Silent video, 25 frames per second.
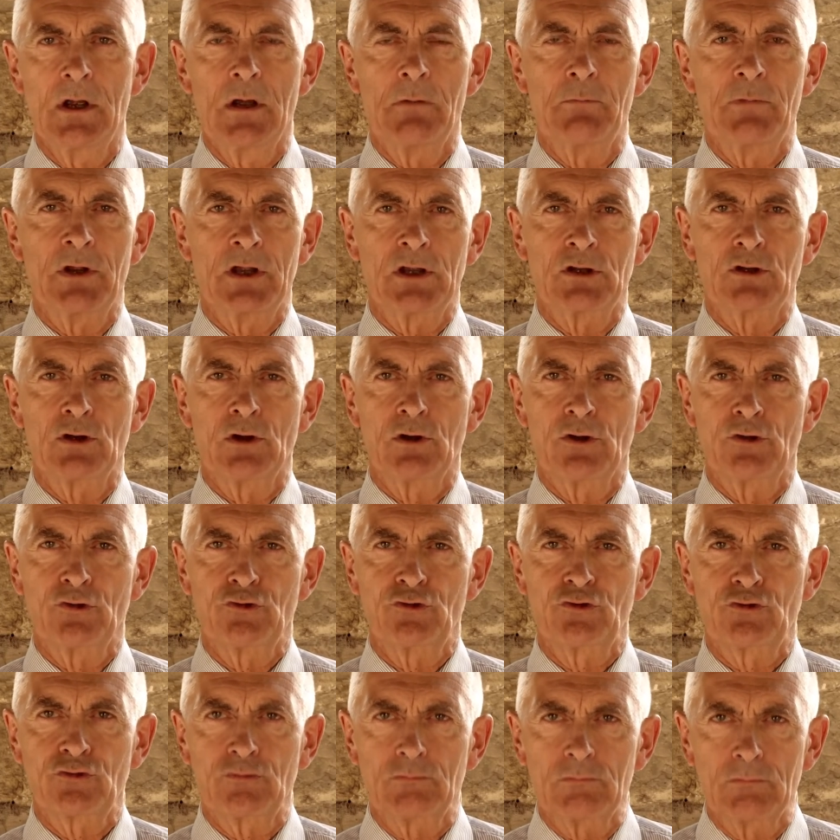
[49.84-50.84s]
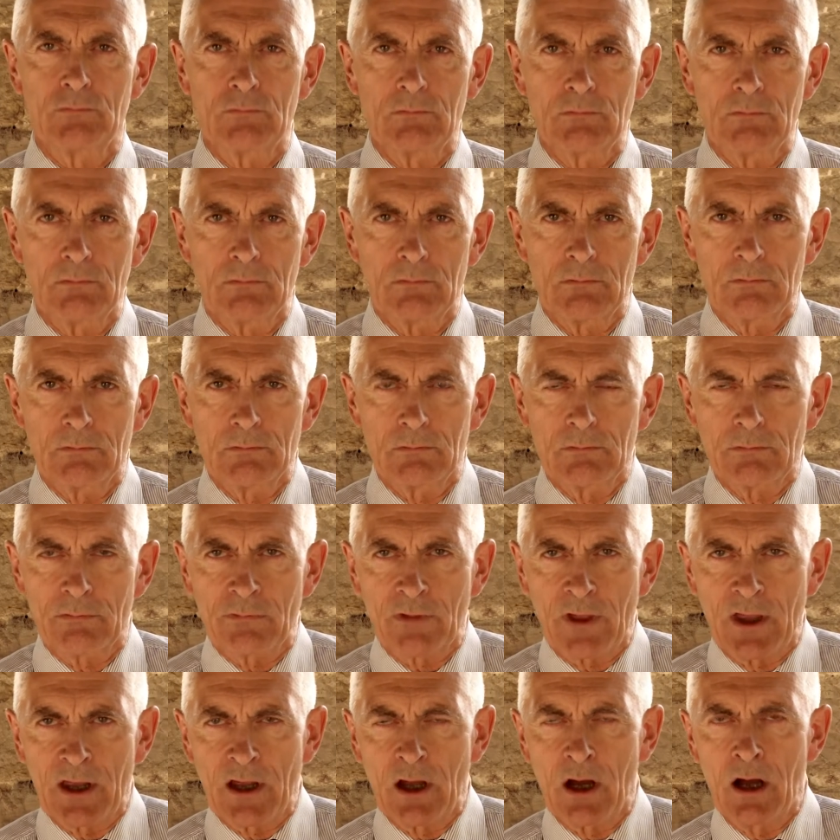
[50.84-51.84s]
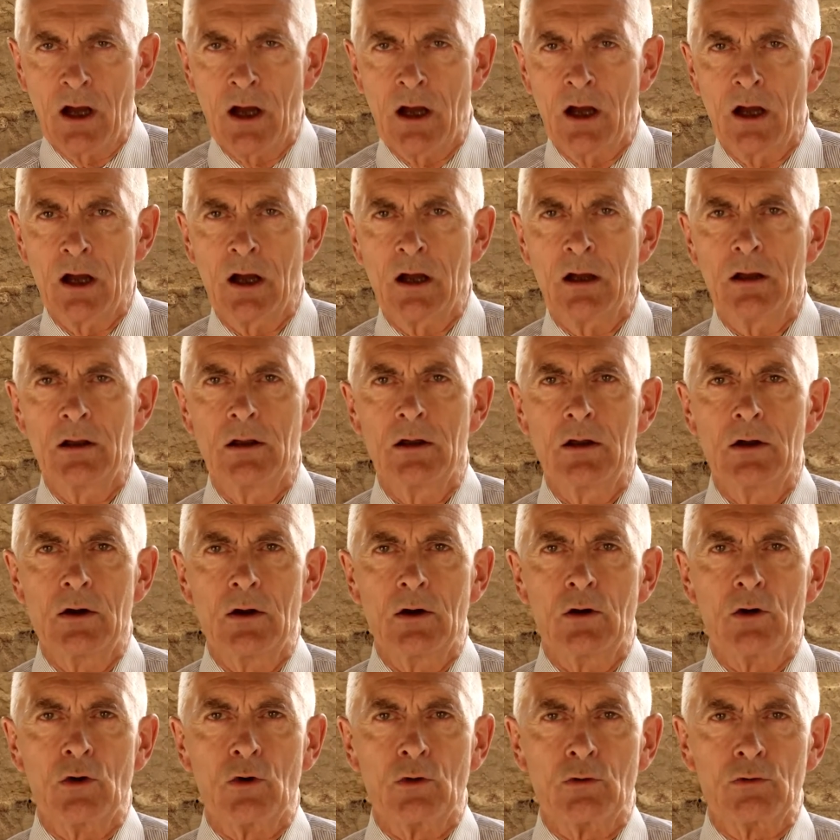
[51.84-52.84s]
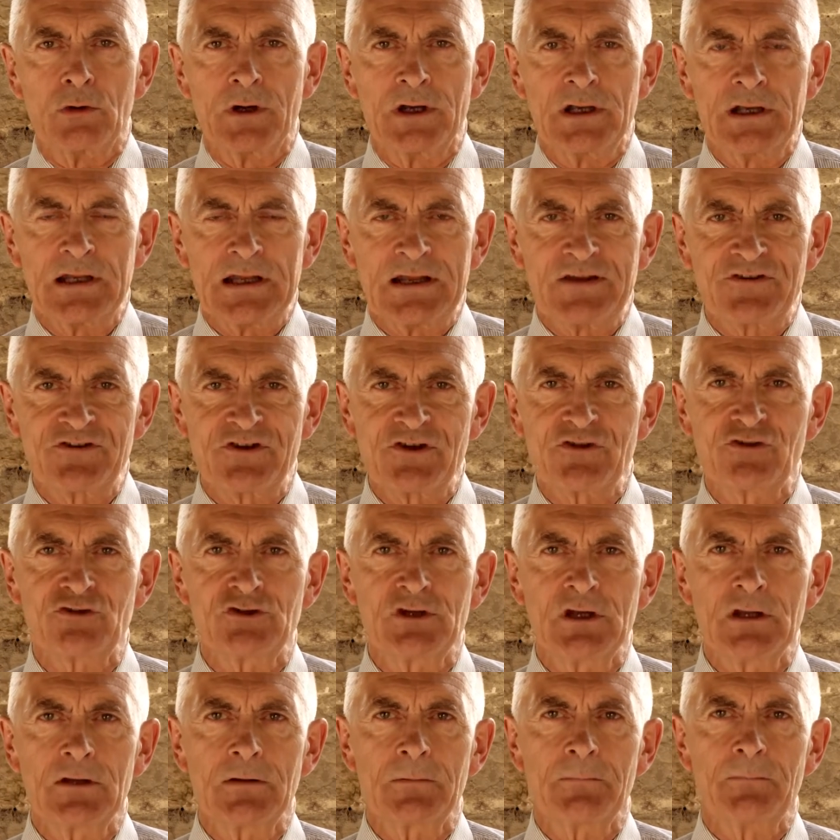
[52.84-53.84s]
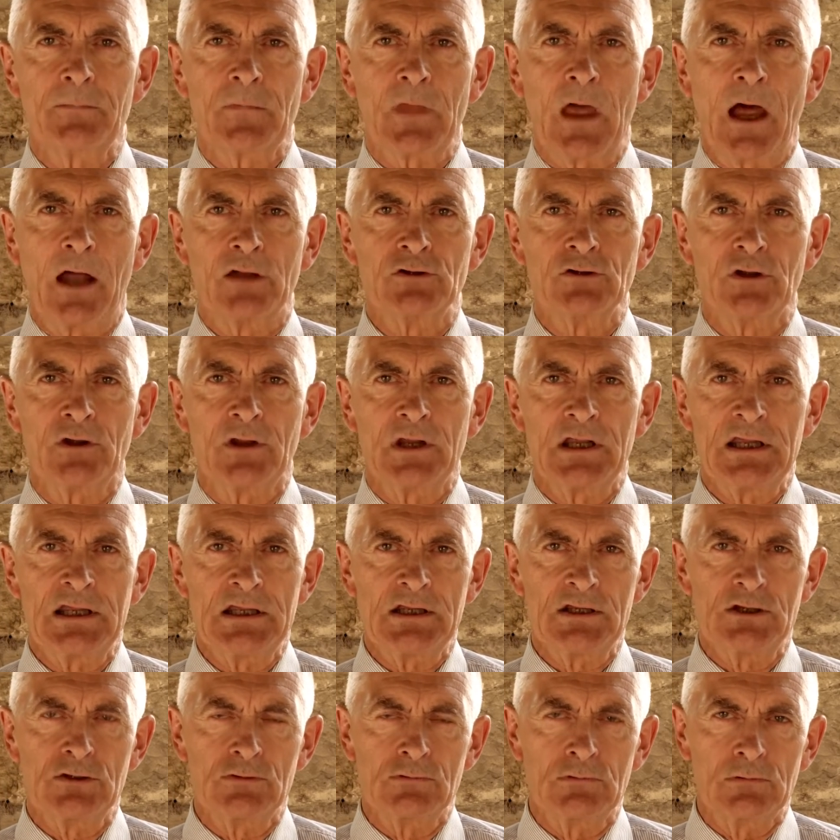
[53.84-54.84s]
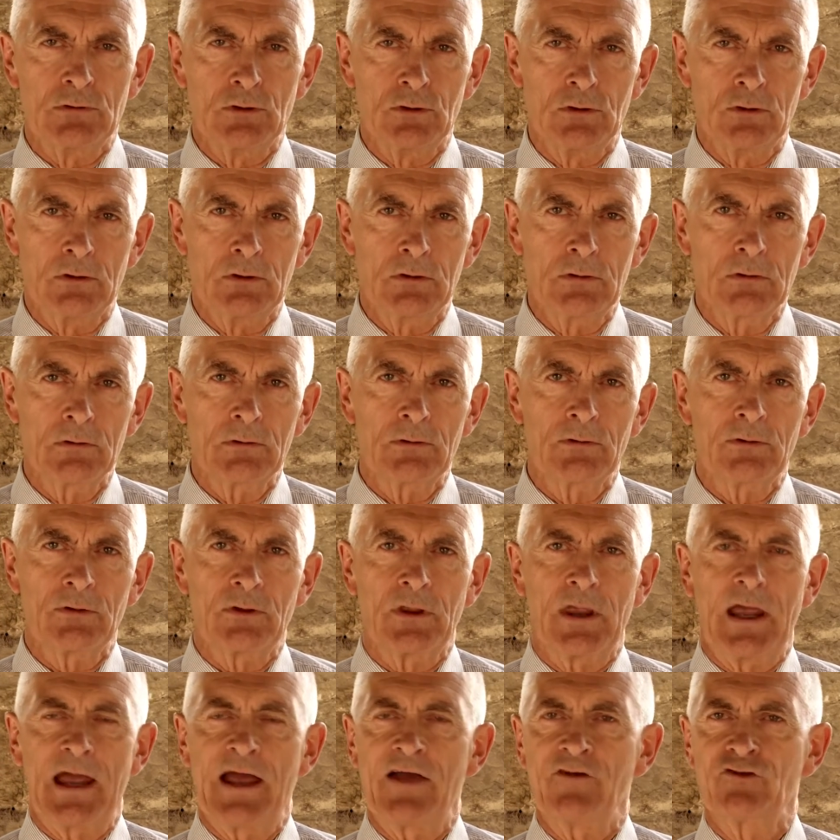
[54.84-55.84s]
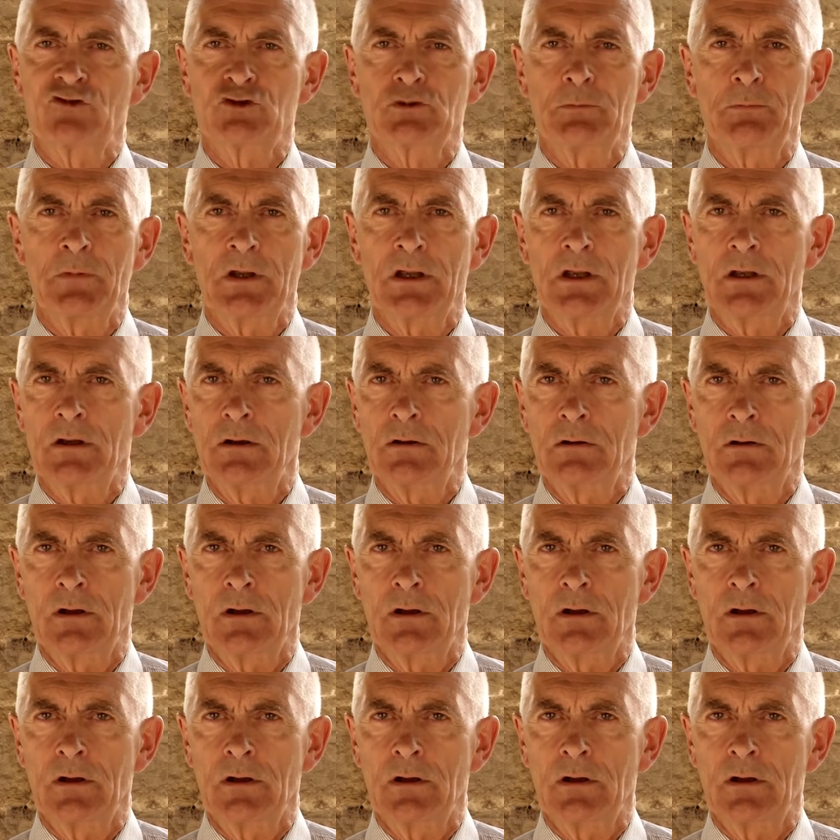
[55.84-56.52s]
because they are already existing under EU law. There has to be,